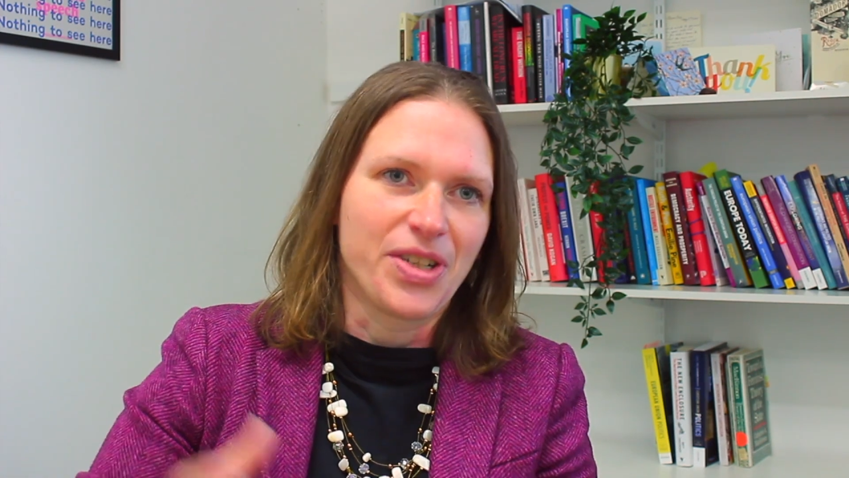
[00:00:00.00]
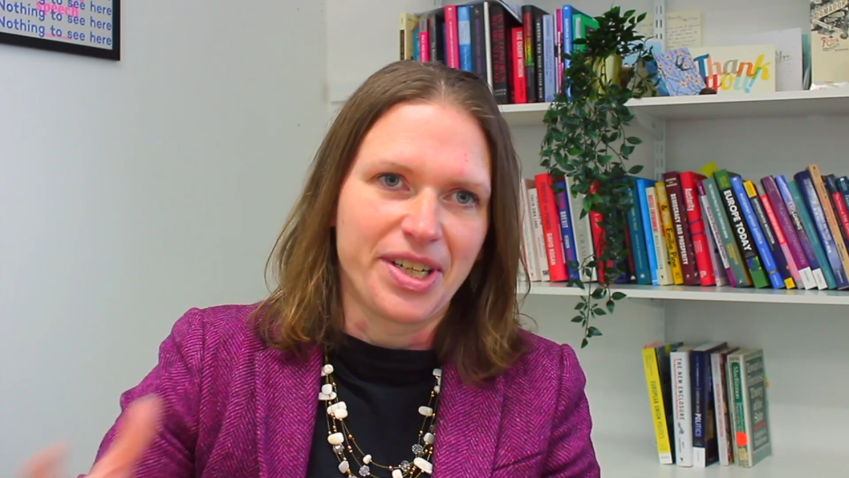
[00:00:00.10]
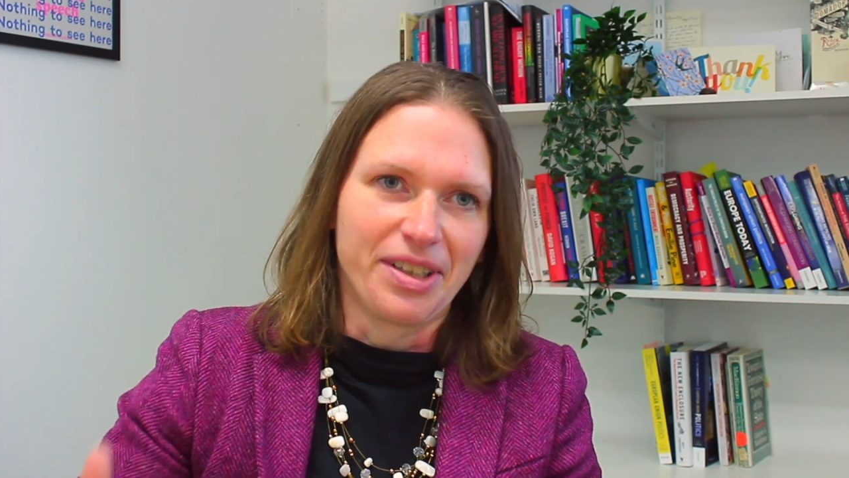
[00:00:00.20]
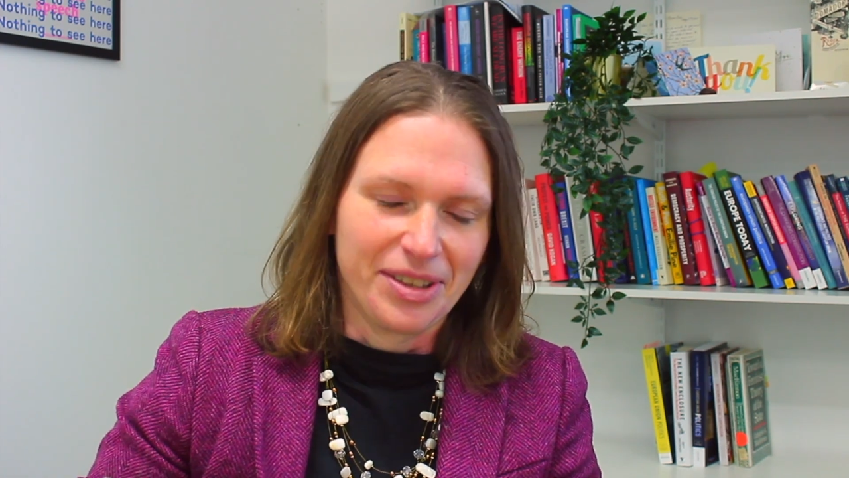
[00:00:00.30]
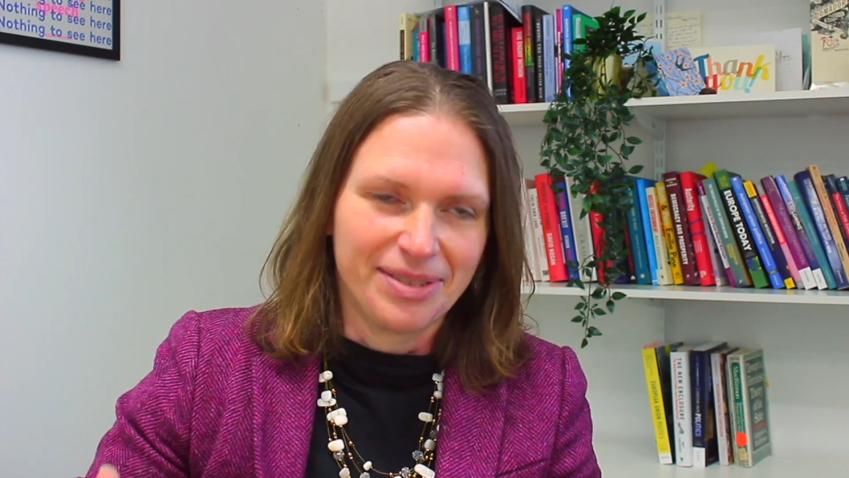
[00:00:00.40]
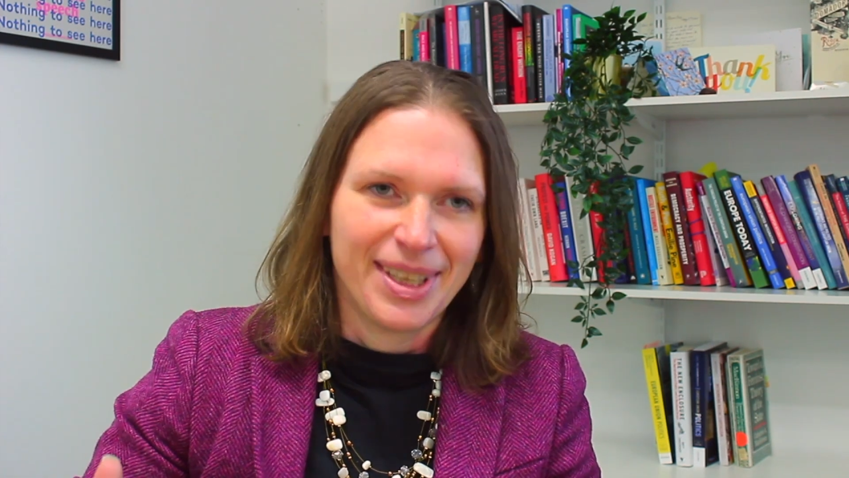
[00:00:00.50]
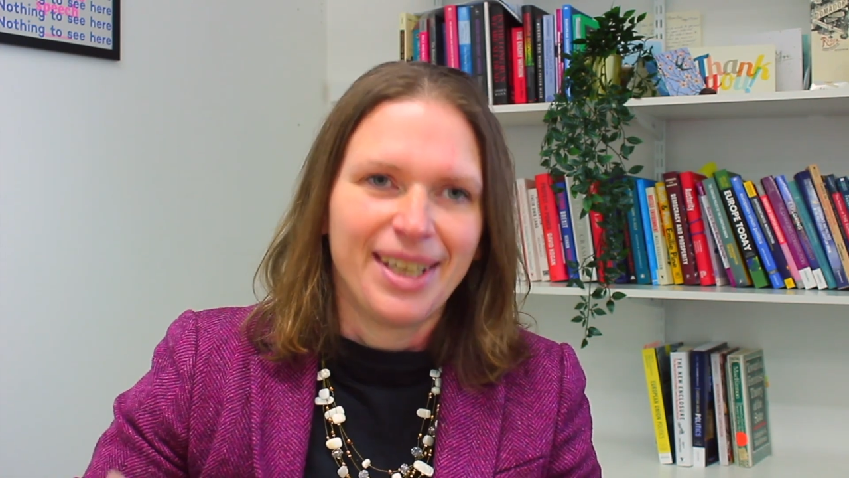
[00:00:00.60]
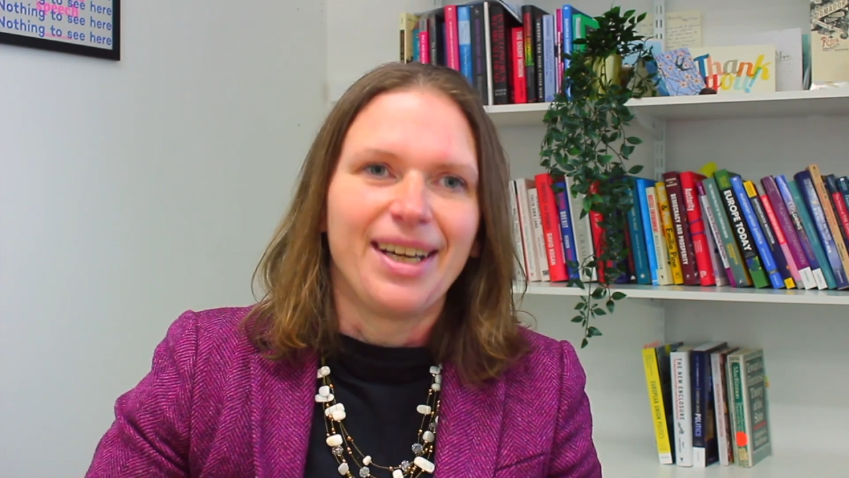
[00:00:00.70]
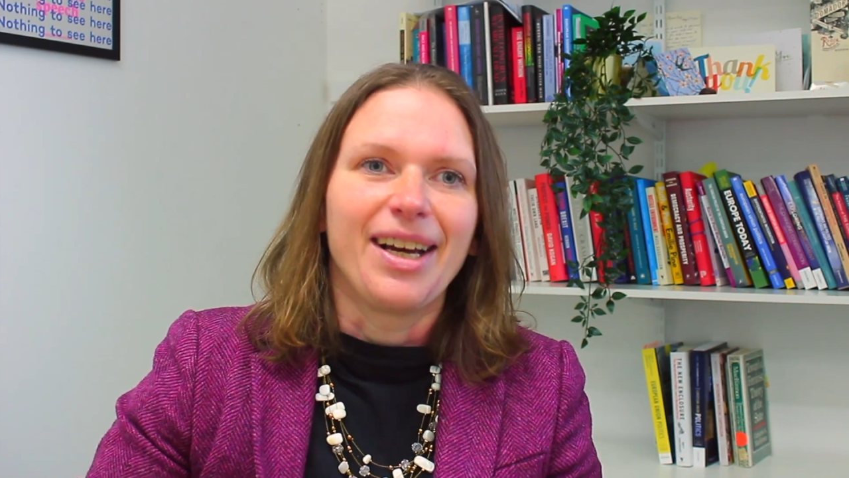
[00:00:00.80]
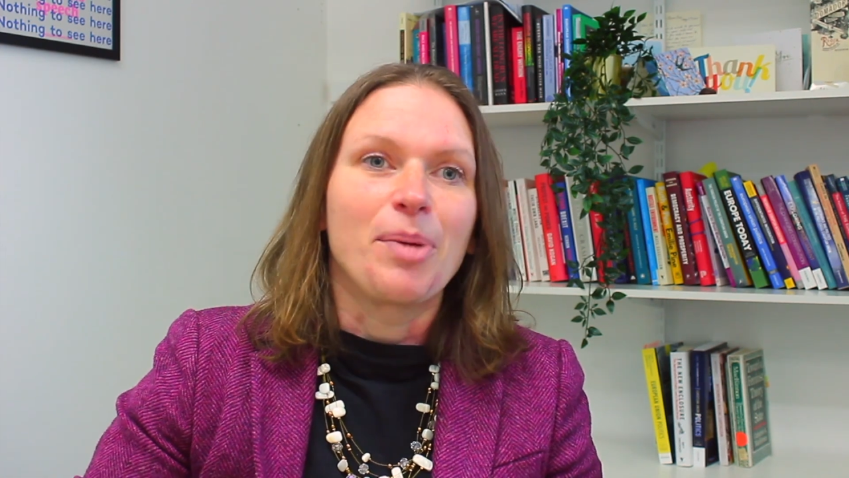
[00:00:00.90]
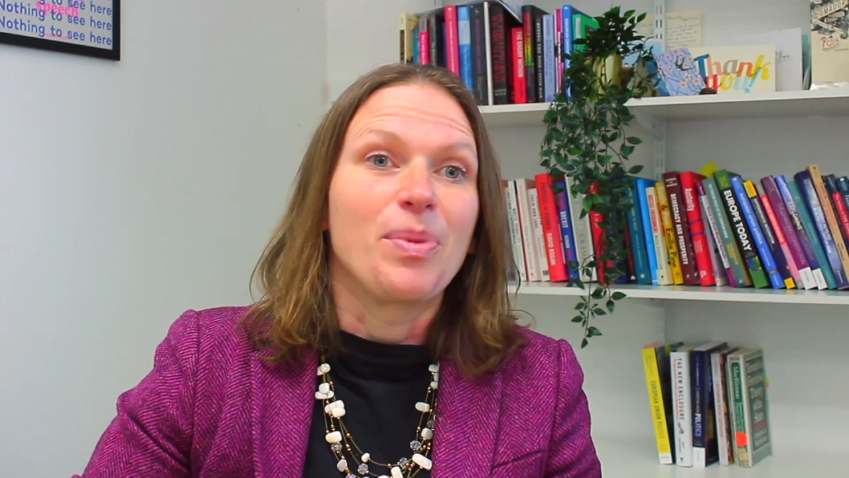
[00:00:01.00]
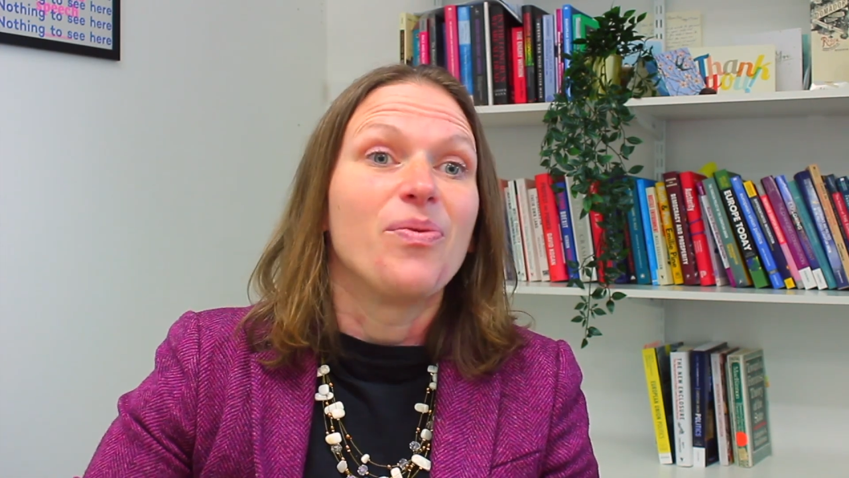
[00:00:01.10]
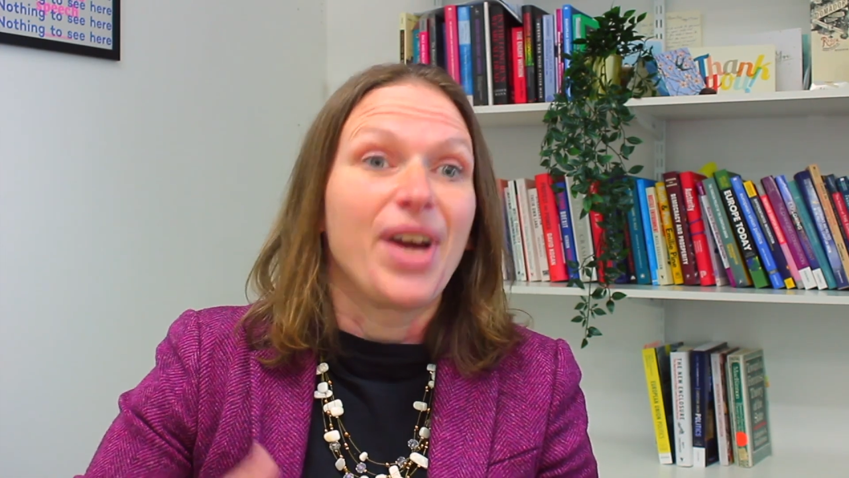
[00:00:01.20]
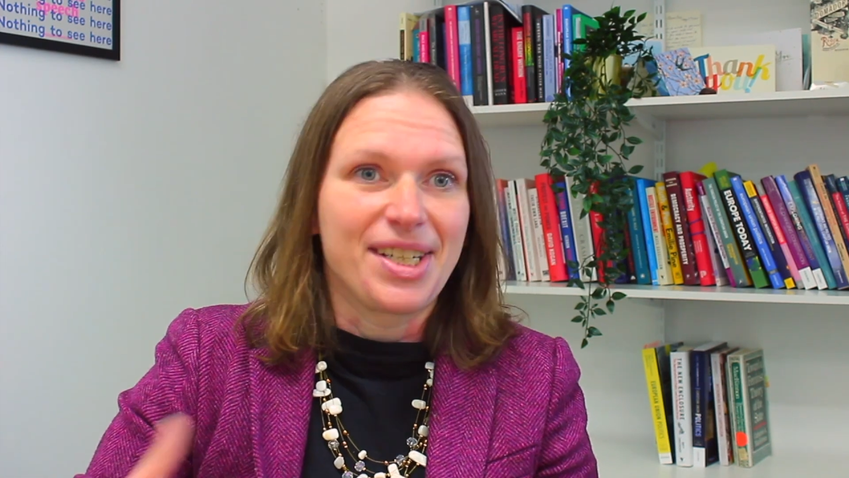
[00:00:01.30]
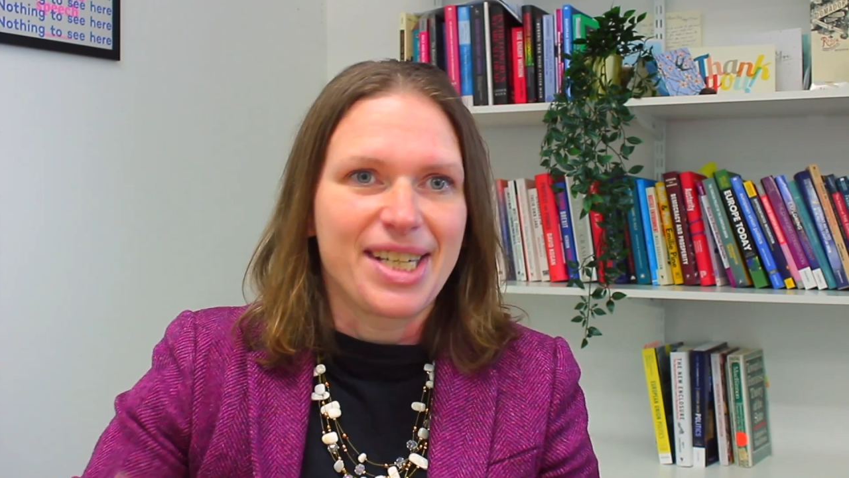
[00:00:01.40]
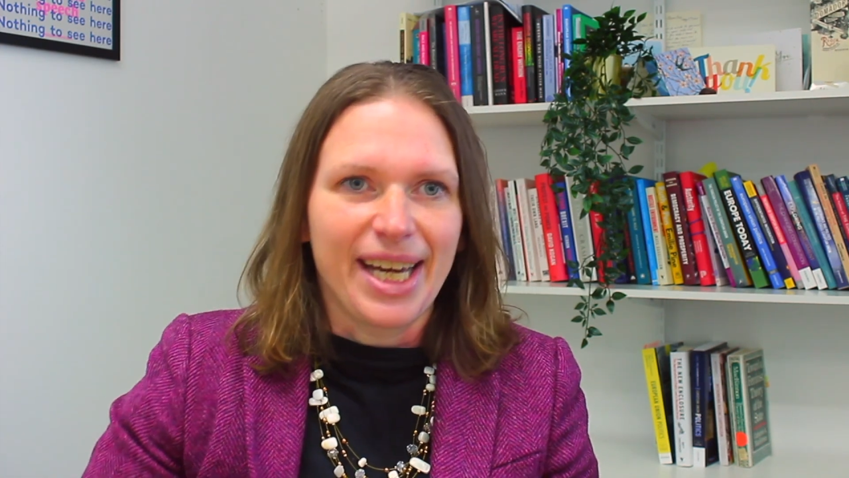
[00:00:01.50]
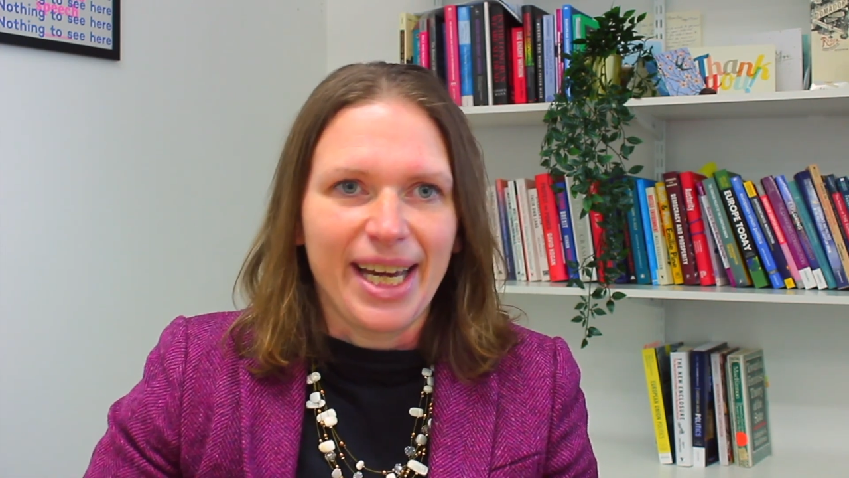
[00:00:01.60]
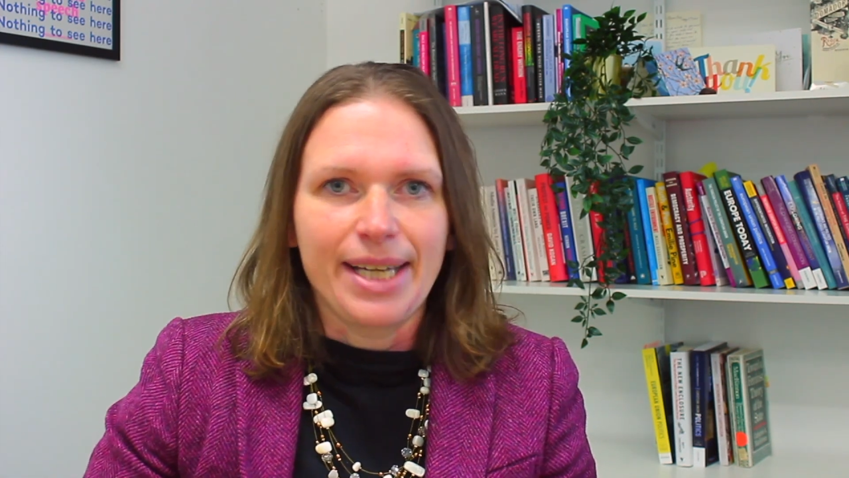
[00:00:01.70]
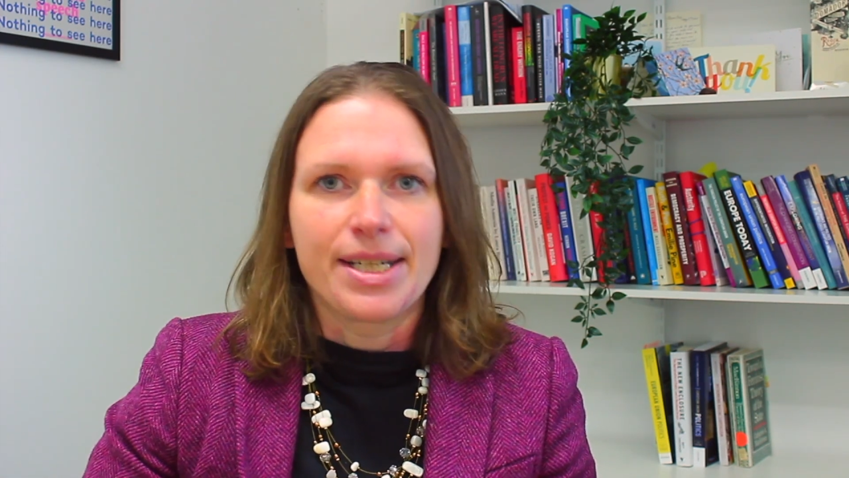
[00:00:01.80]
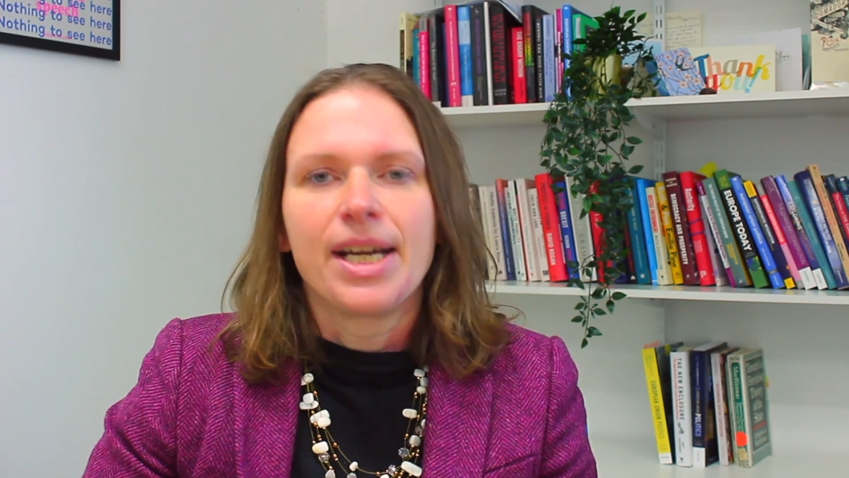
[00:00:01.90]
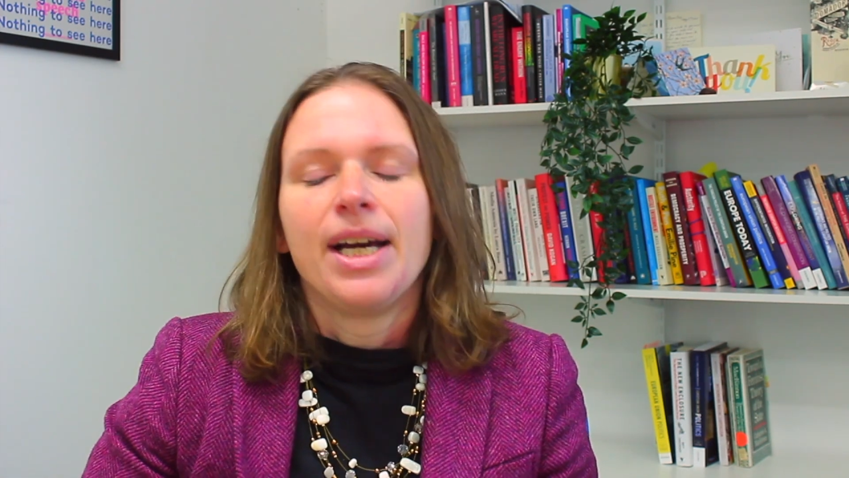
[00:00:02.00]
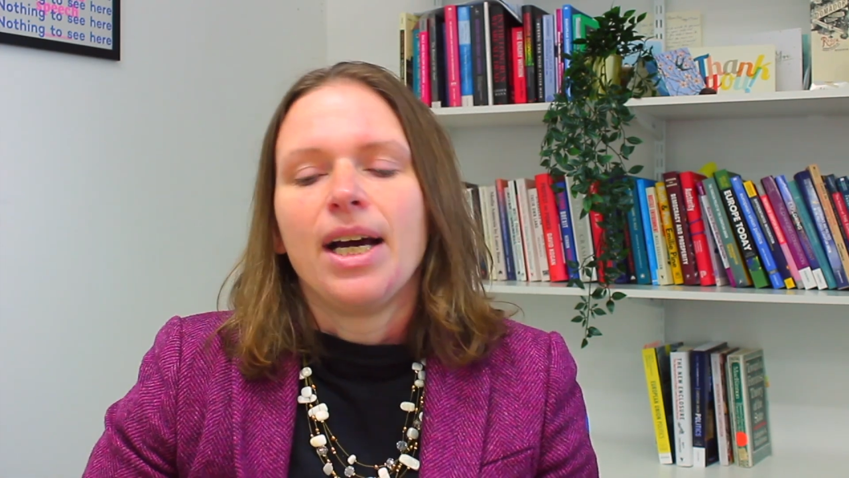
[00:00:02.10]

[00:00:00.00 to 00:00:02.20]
still went ahead.